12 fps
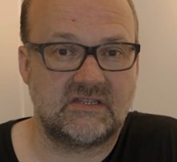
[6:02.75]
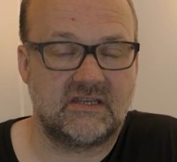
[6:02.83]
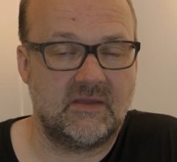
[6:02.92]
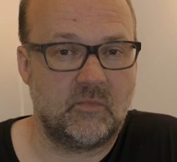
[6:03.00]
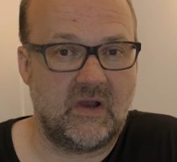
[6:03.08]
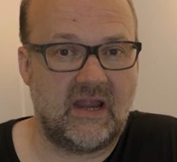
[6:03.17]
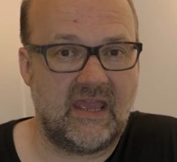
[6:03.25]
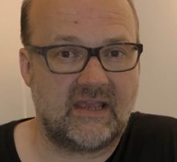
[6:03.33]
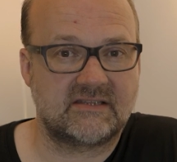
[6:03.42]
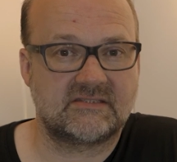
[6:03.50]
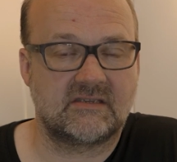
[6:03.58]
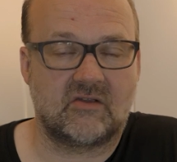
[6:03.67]
the
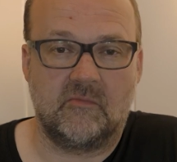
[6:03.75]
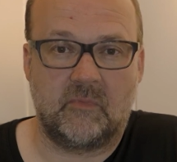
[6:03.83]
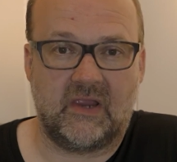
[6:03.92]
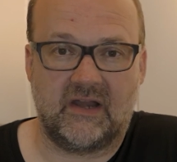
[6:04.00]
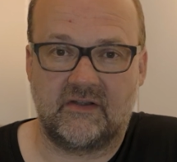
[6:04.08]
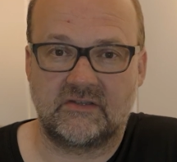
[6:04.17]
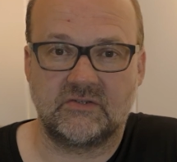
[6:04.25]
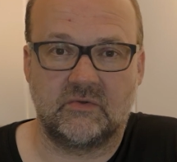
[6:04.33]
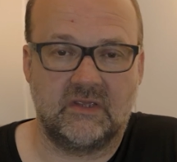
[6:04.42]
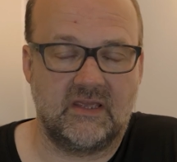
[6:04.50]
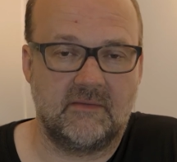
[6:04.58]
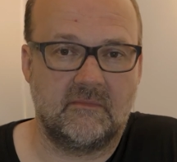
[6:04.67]
EM1X compared to
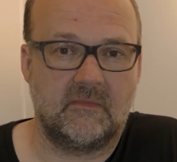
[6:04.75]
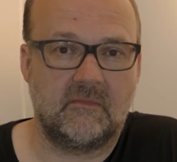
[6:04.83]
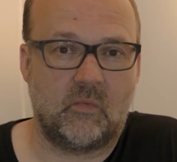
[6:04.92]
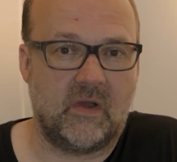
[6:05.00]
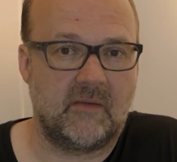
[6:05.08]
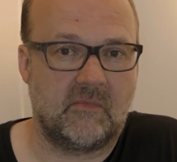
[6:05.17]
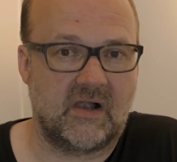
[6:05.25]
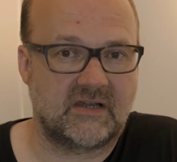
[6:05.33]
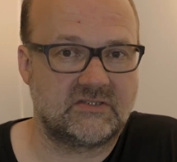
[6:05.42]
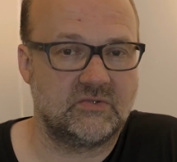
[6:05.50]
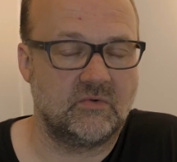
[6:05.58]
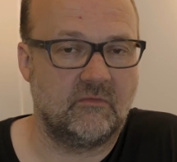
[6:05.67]
EM1
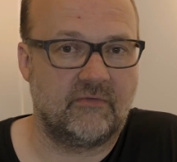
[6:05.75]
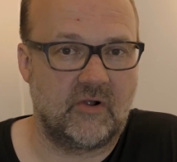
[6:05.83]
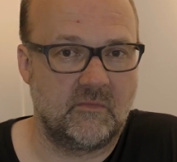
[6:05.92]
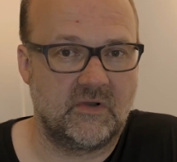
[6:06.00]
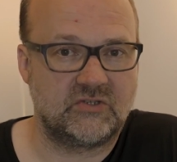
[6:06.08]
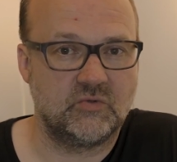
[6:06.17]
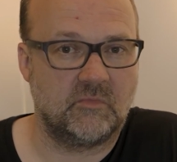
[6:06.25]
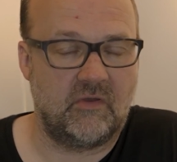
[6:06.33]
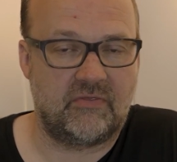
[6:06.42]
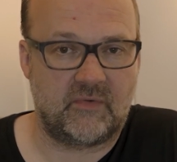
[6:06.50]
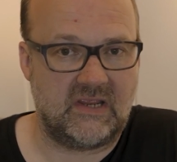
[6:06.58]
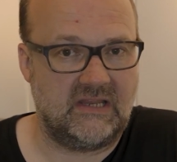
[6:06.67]
Mark II firmware
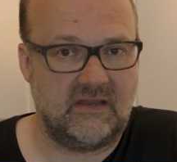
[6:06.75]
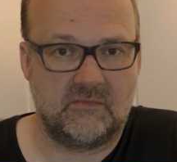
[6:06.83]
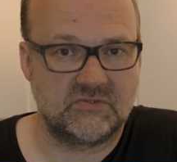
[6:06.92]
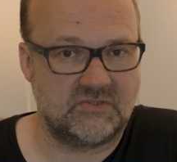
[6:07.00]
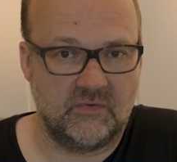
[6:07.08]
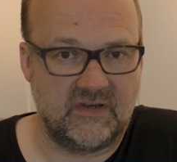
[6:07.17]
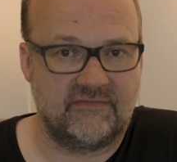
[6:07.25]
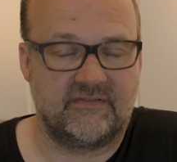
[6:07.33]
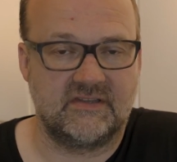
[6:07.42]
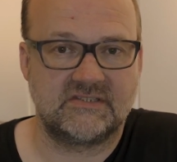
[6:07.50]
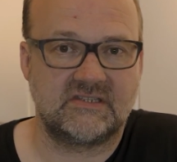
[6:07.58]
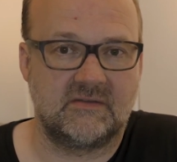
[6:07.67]
2.3, there was no
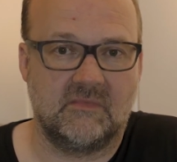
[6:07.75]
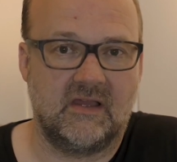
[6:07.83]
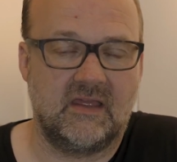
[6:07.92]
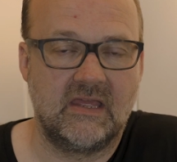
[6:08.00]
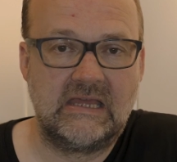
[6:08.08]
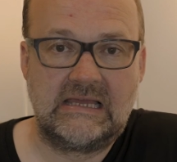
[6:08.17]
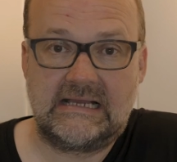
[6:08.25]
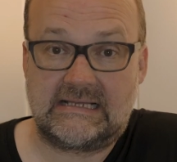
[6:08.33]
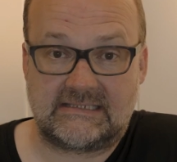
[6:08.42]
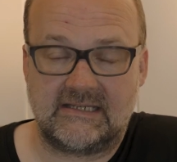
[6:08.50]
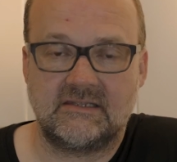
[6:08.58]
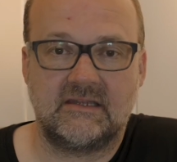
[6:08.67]
difference in my,
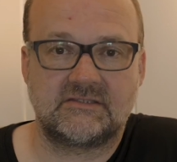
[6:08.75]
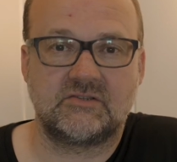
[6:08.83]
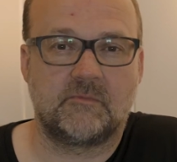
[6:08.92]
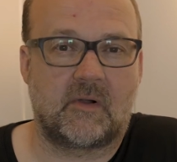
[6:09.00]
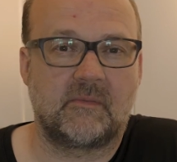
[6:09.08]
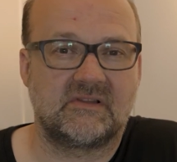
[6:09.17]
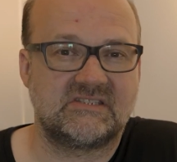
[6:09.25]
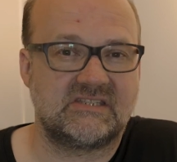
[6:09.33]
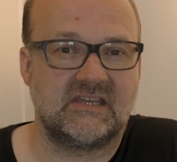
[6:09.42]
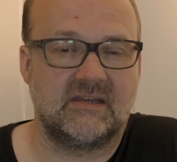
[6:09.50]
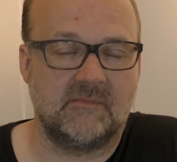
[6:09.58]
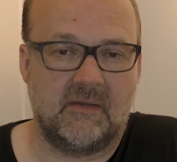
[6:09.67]
as I, as you probably
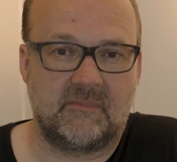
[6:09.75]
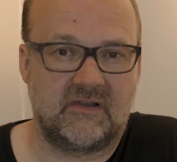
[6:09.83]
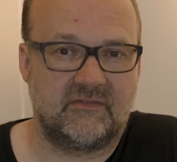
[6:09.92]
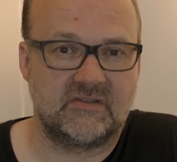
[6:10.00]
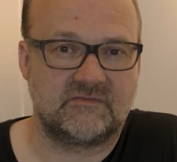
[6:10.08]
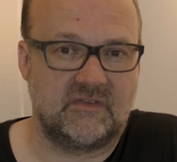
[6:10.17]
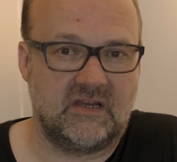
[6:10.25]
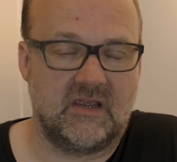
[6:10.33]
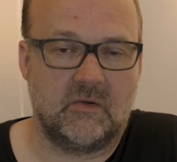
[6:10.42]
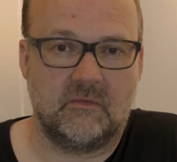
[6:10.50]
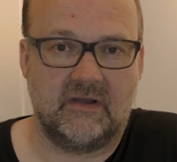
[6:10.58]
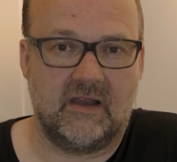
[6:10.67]
seen in my previous
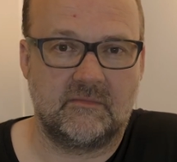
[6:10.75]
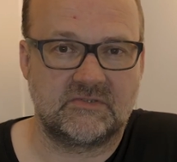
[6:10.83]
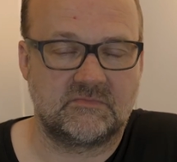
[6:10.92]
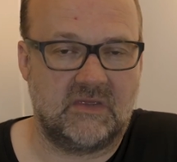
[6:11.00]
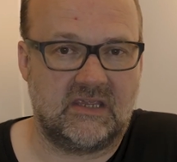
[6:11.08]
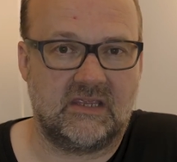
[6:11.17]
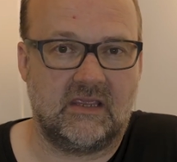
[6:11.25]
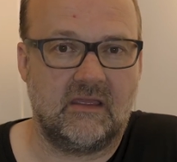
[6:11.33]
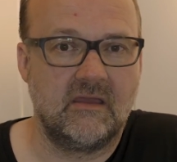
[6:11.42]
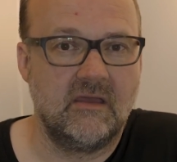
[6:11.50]
video when I was making